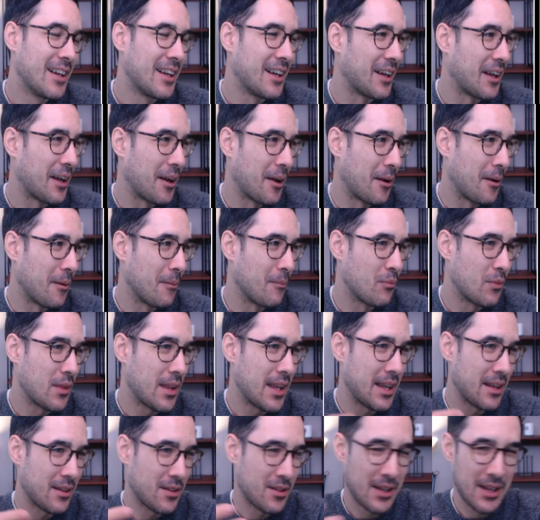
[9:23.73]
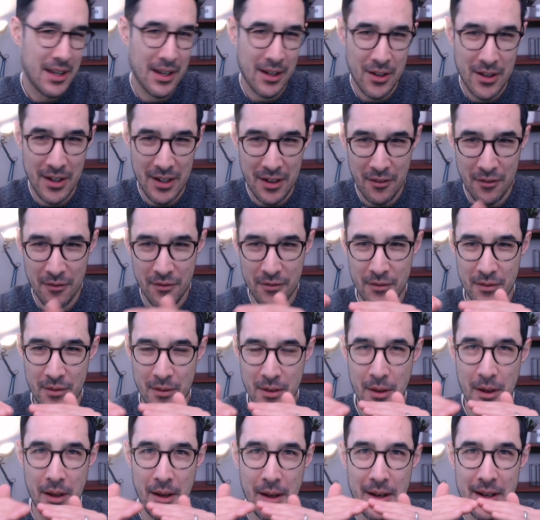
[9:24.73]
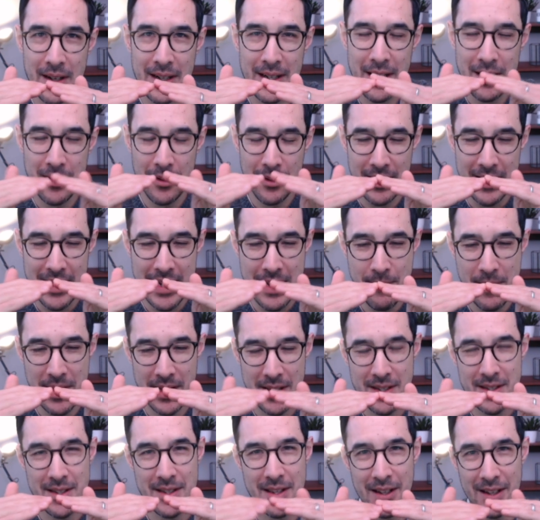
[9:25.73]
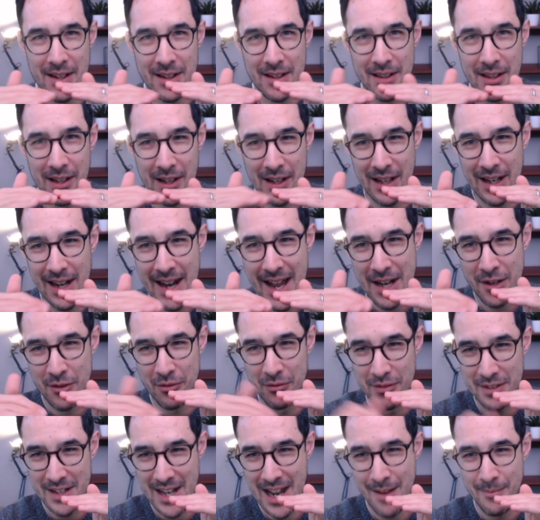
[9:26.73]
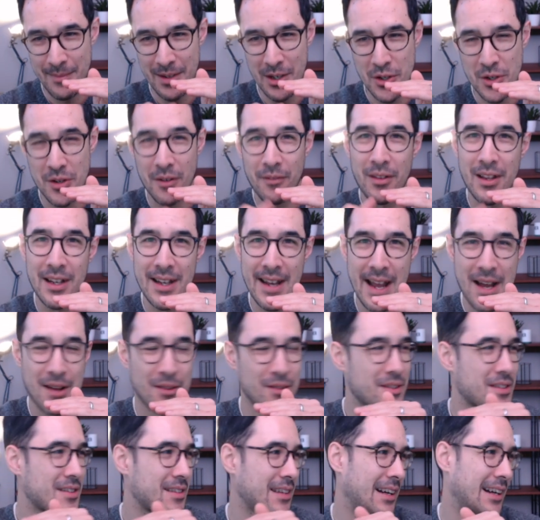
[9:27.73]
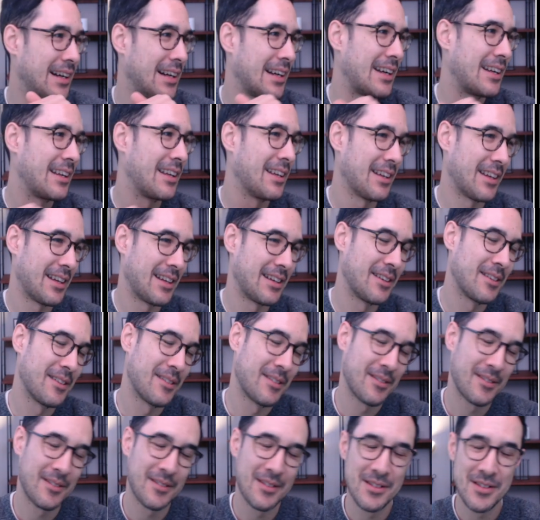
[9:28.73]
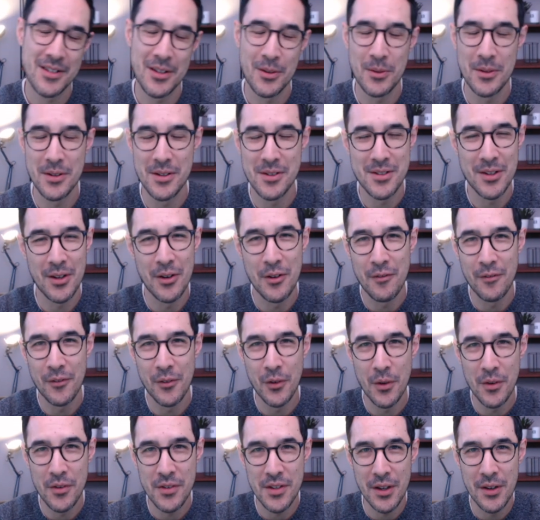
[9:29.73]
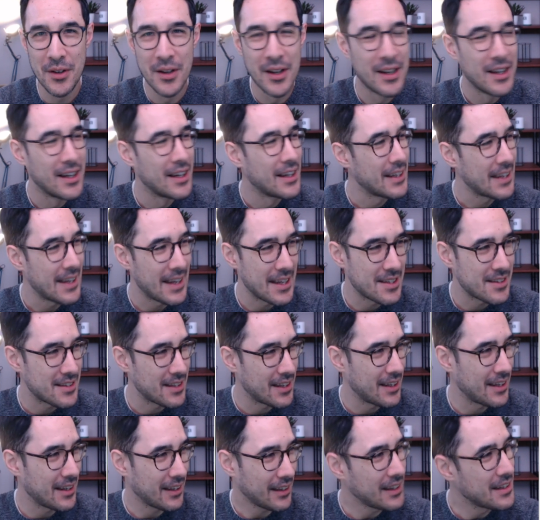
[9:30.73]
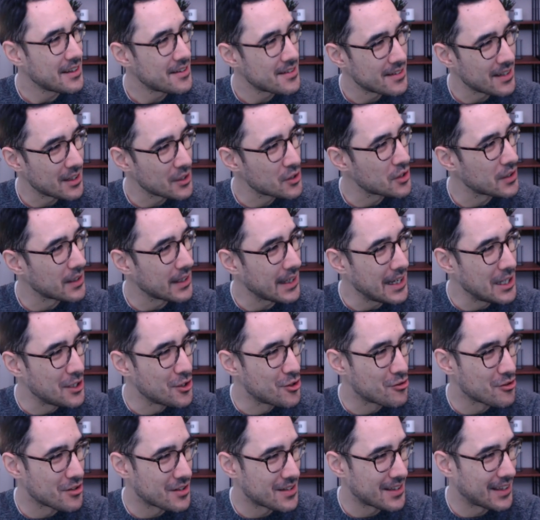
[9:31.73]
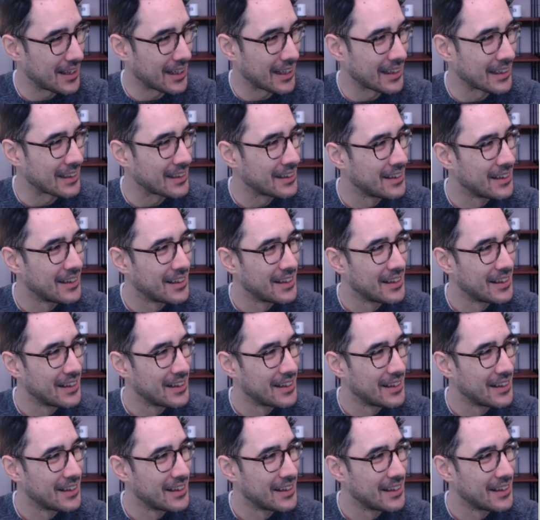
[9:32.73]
um, it, it, kind of uh, li limits the, the, collateral damage of the downside and then so on and so forth. So, yes, it, he's such an interesting